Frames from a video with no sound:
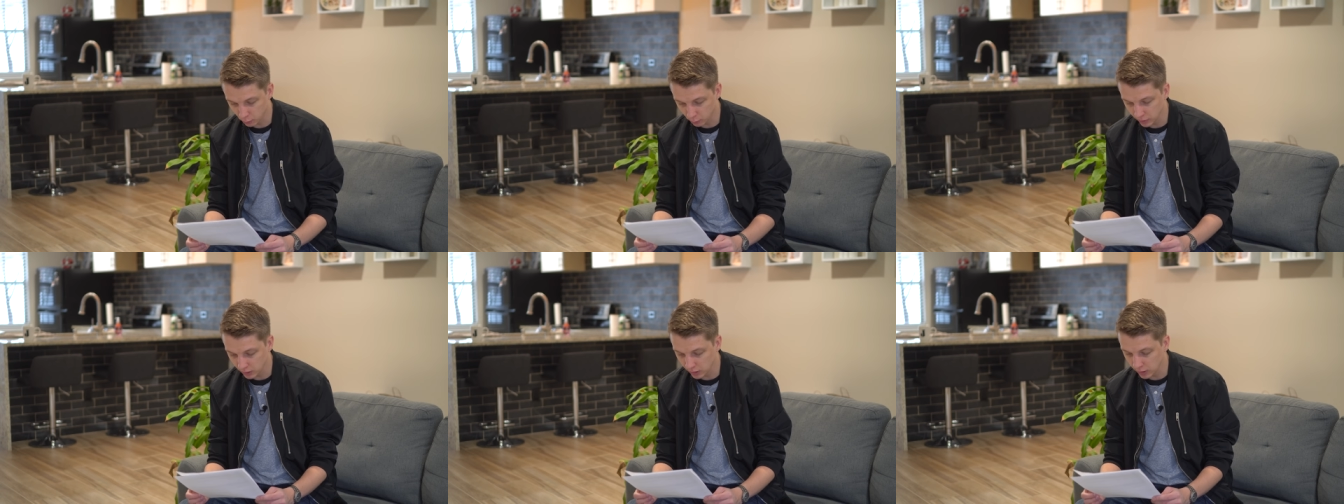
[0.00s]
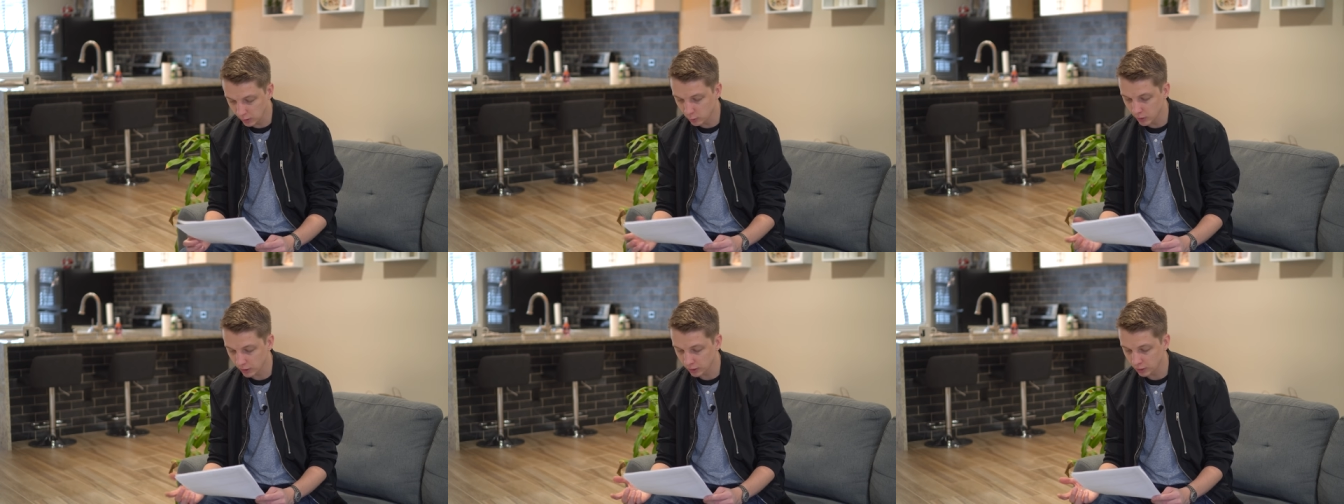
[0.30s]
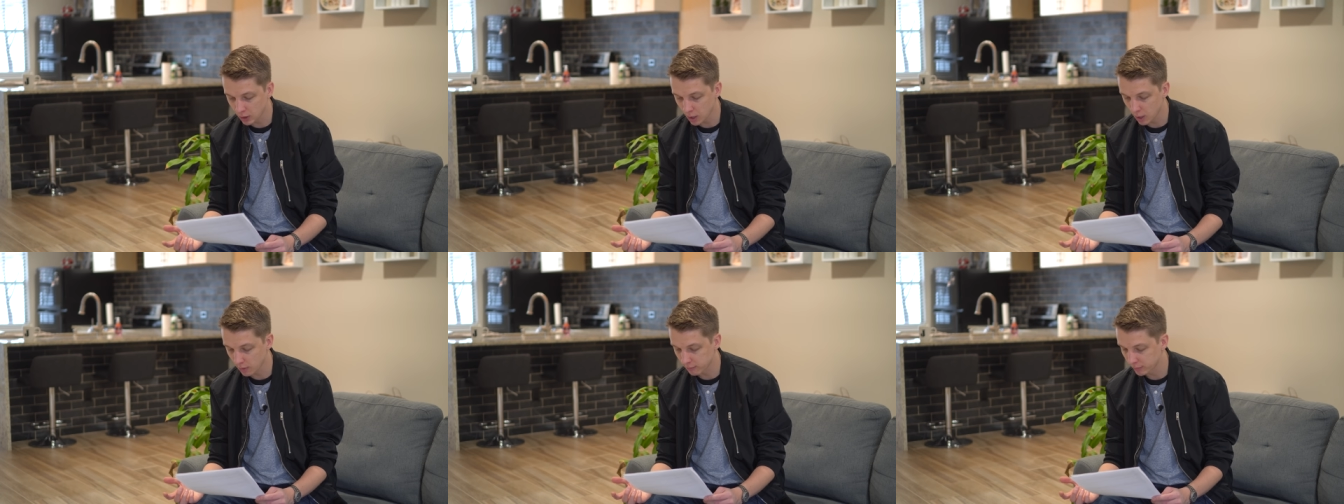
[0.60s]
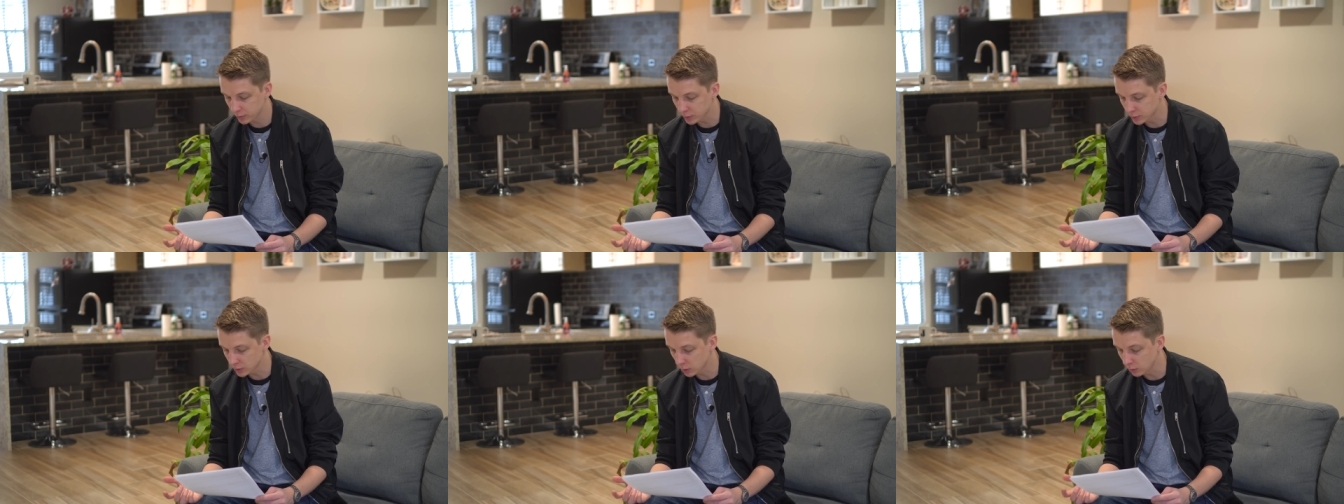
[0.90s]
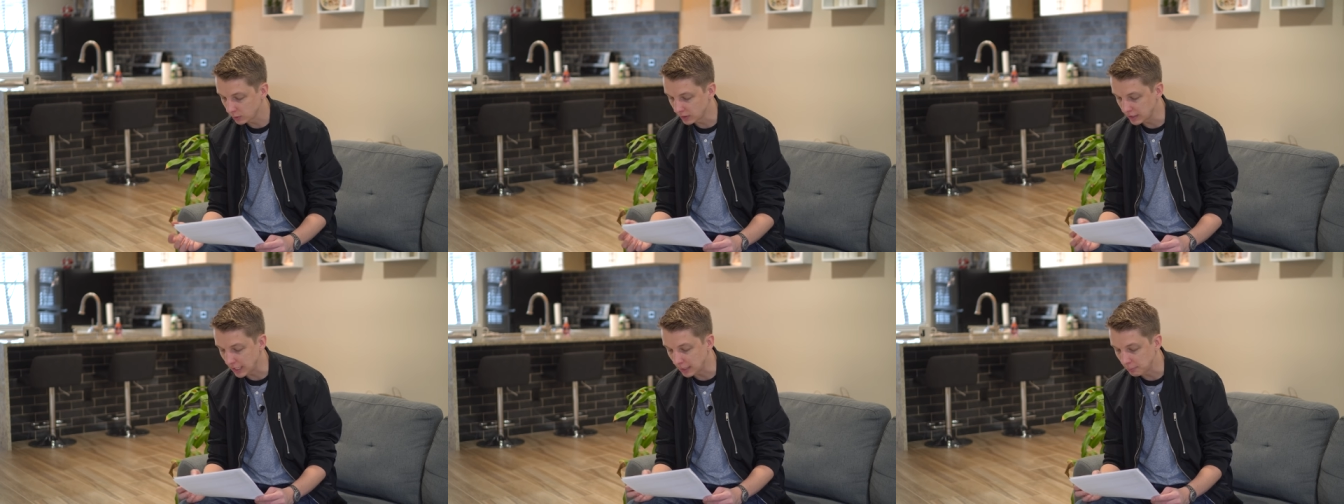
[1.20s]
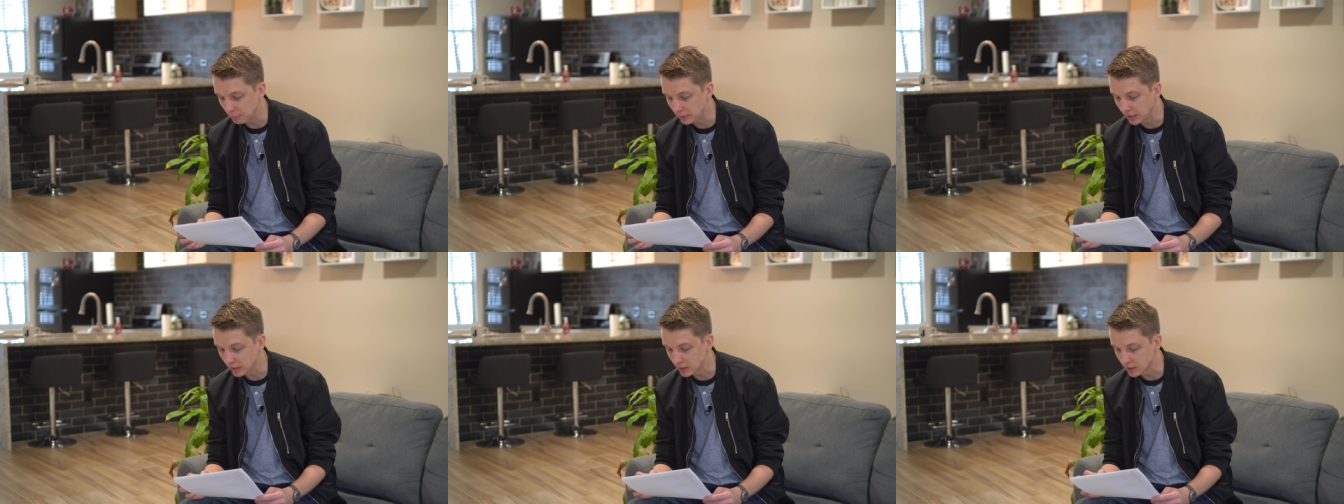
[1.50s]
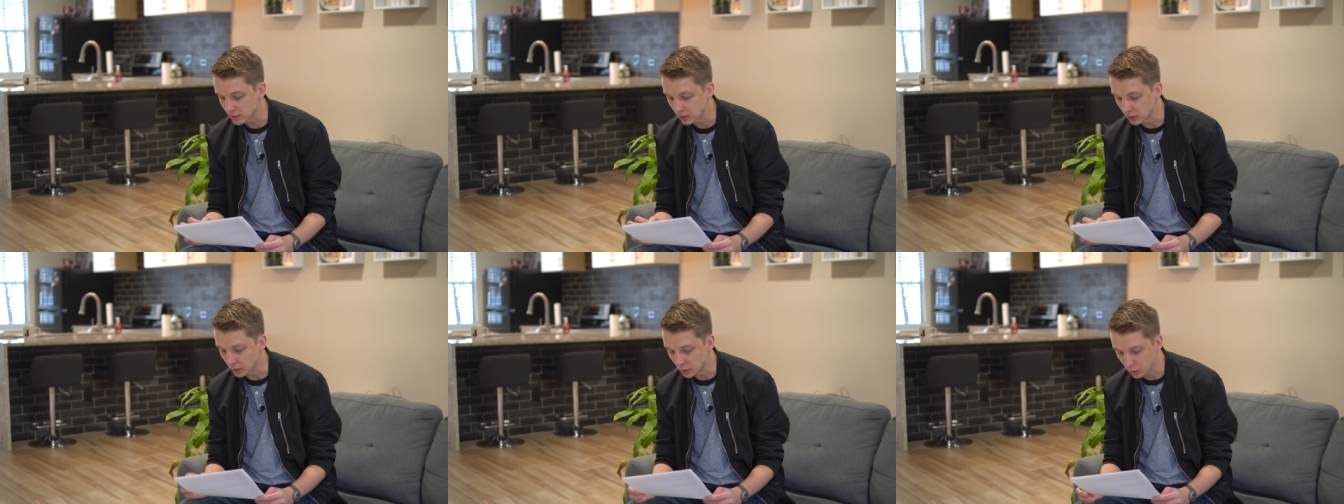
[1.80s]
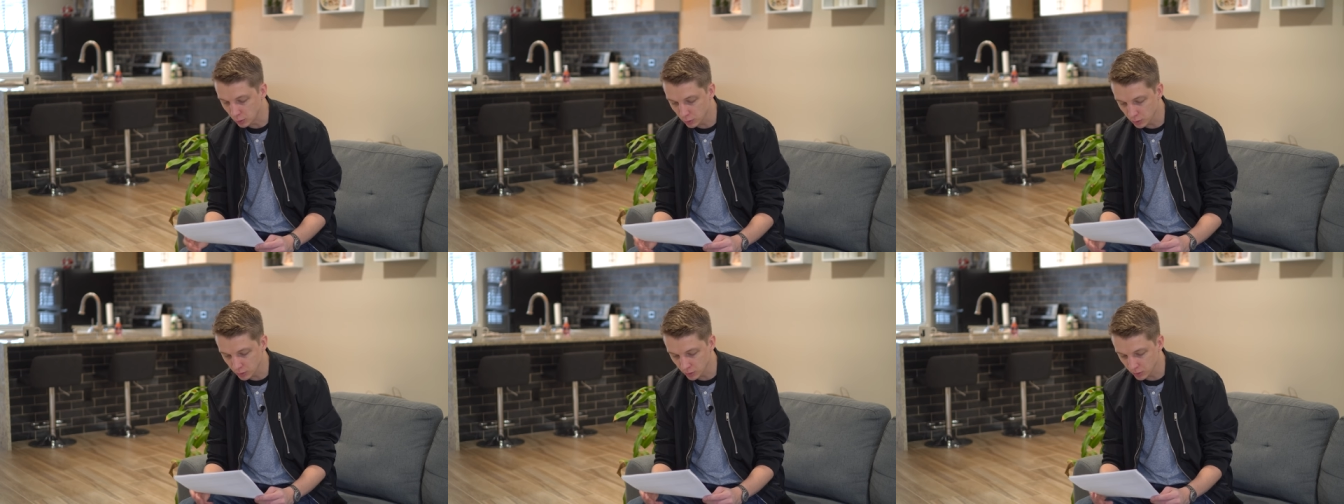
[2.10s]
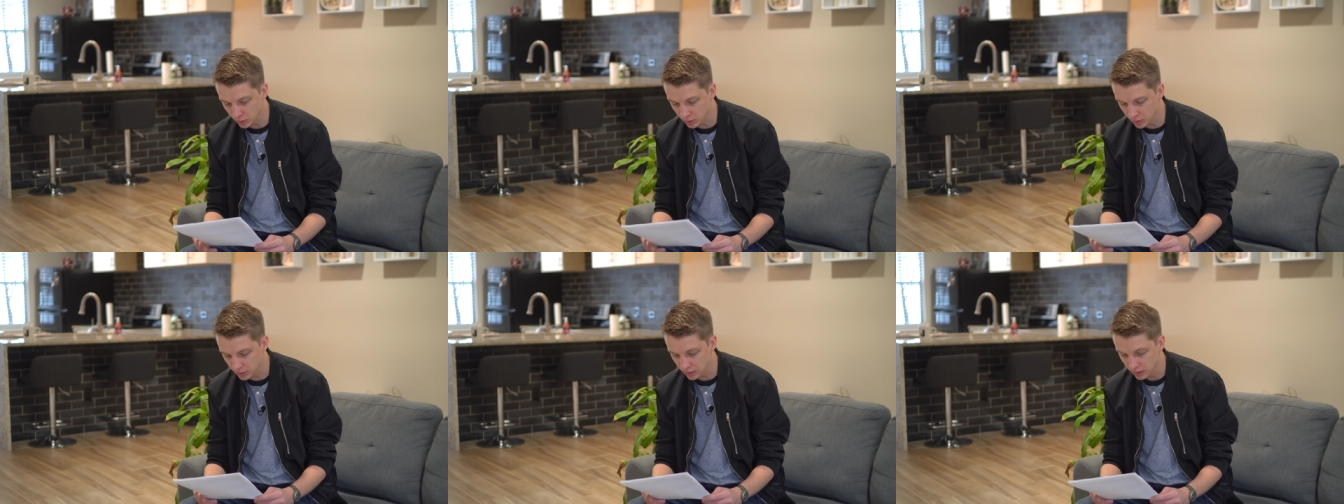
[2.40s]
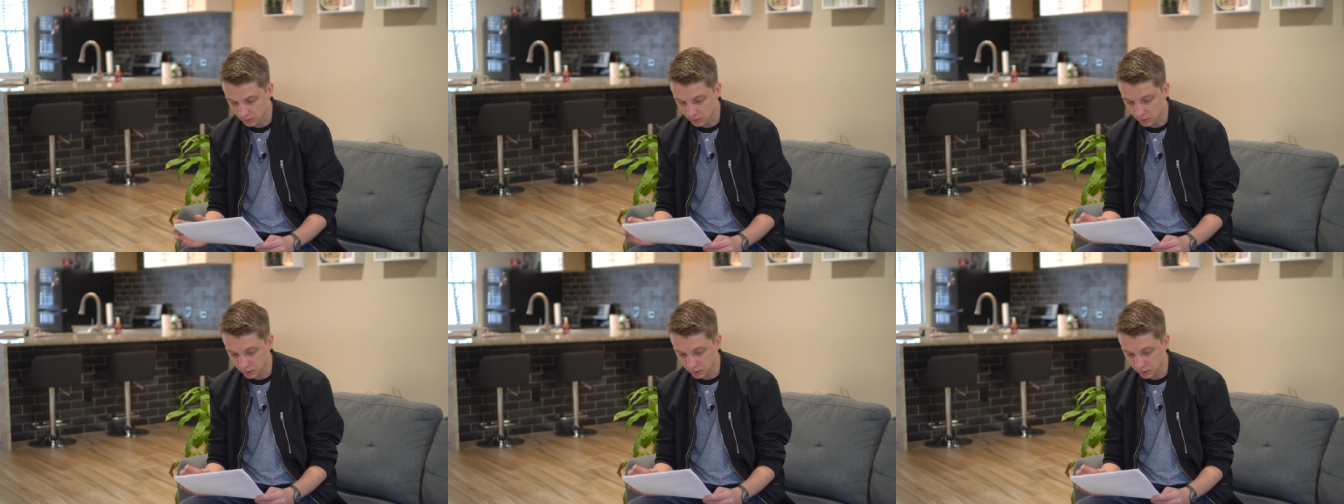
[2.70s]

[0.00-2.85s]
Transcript: Really great job for Sony APS-C users.